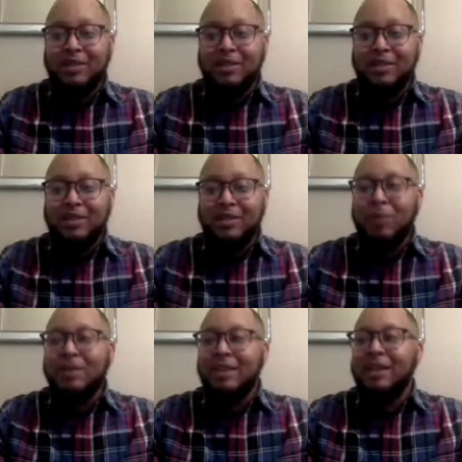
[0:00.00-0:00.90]
so when
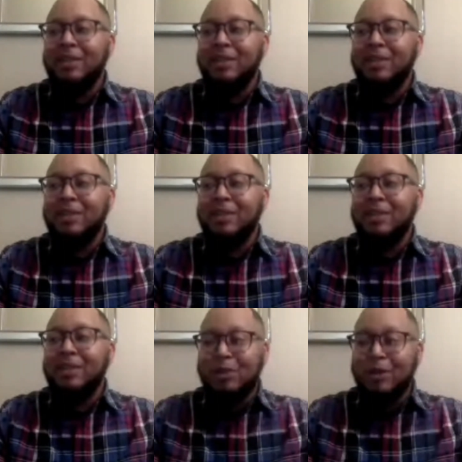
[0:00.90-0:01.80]
we think about
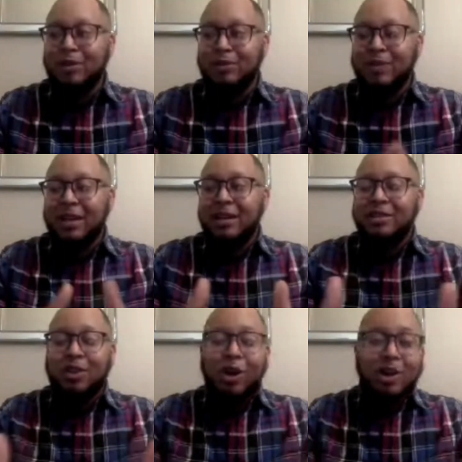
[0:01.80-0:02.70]
that,
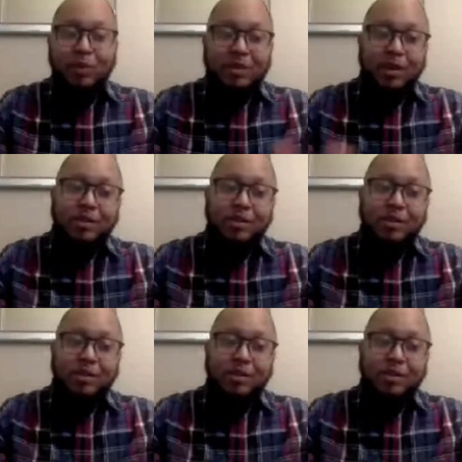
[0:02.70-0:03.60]
talking with our
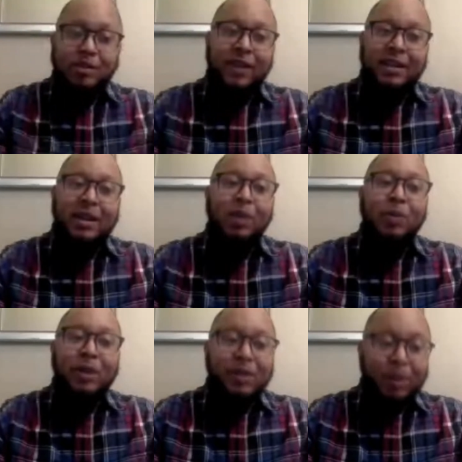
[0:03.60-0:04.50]
children and finding out
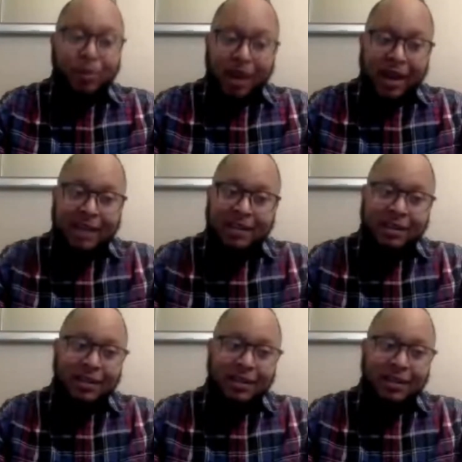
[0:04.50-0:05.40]
where their mind
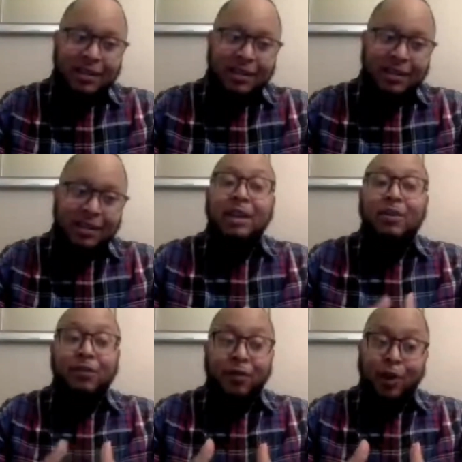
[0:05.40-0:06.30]
is and
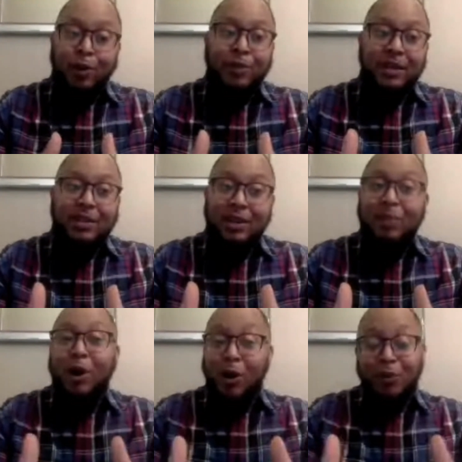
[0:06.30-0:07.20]
affirming
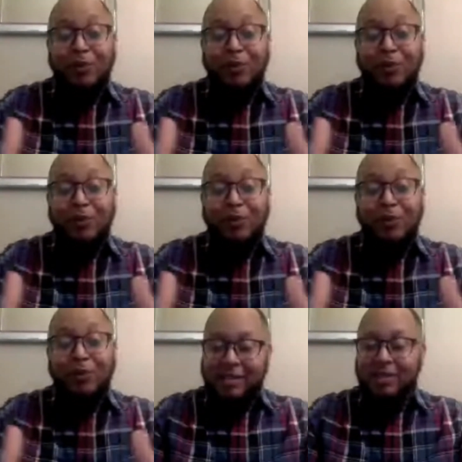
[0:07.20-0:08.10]
them, hopefully in the
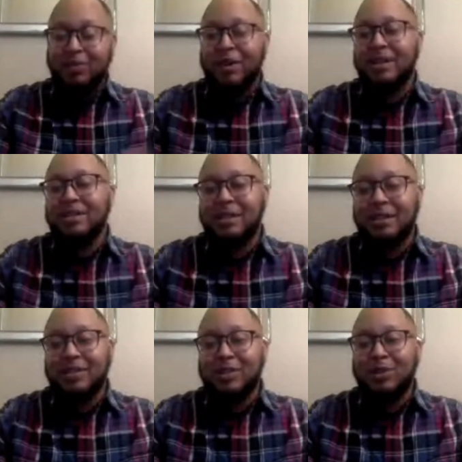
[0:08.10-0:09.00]
positive
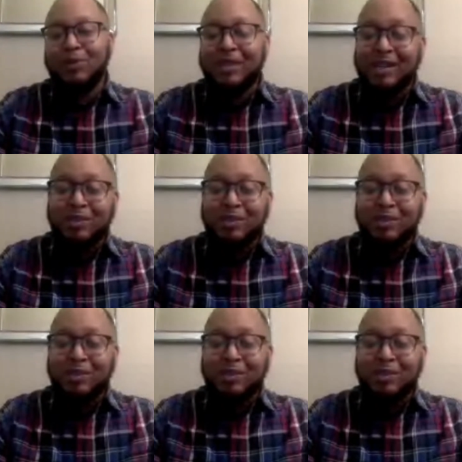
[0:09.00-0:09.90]
mindset. So that's where I
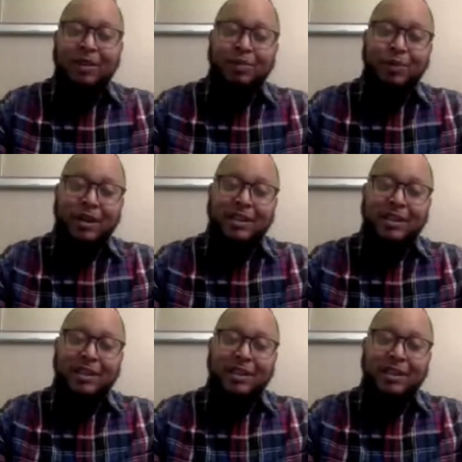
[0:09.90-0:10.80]
want to leave
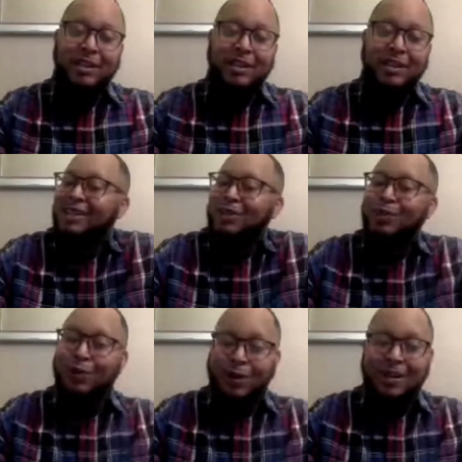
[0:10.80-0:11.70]
everybody. And I thank you
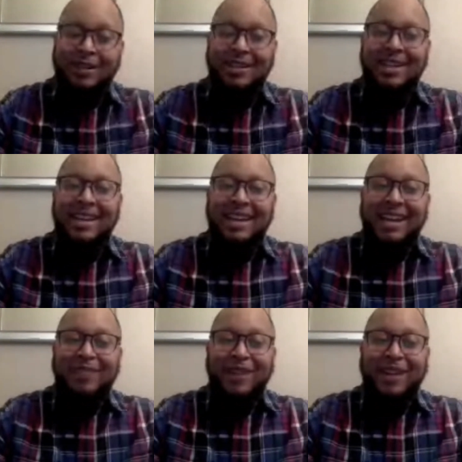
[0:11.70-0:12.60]
for
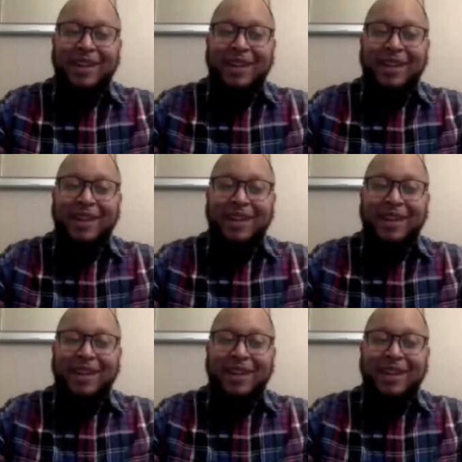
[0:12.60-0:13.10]
inviting us on your